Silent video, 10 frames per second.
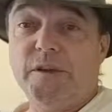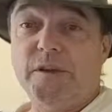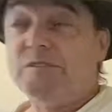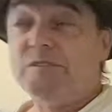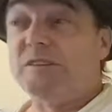
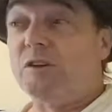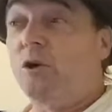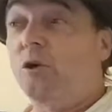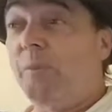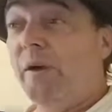So that's the
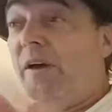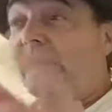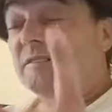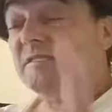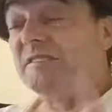hope.
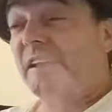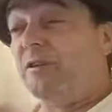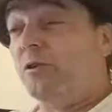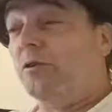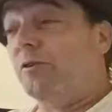Stay
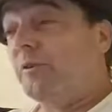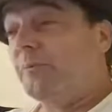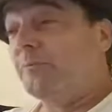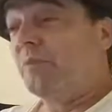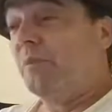tuned.
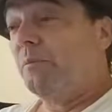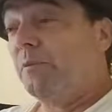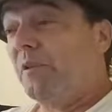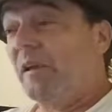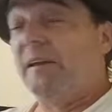
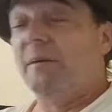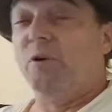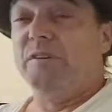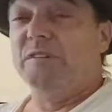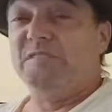Plenty
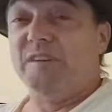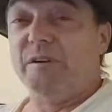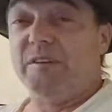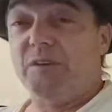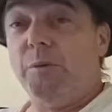more in the
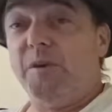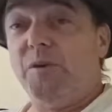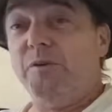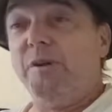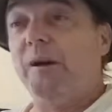series. I'll be
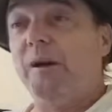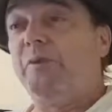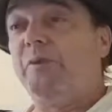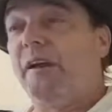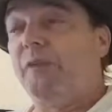doing an
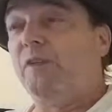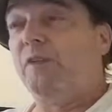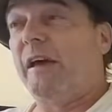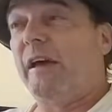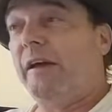update every
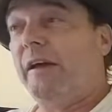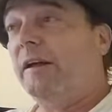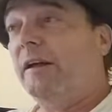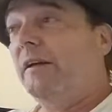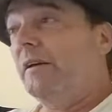day.
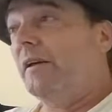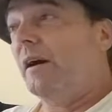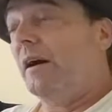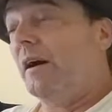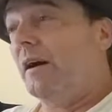
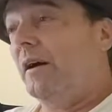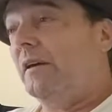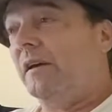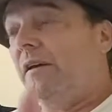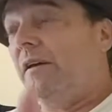
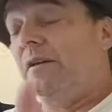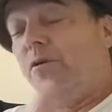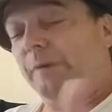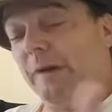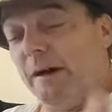You'll
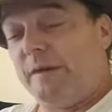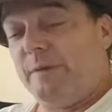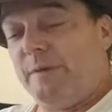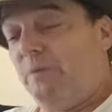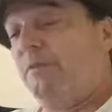be on
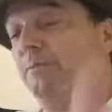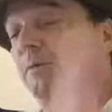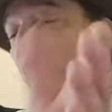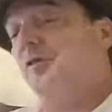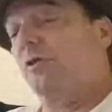me with the
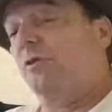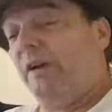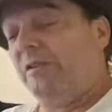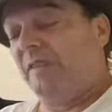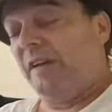boat going
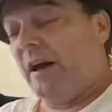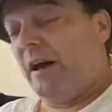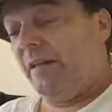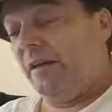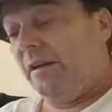out to the
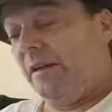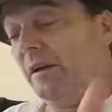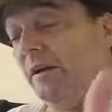island.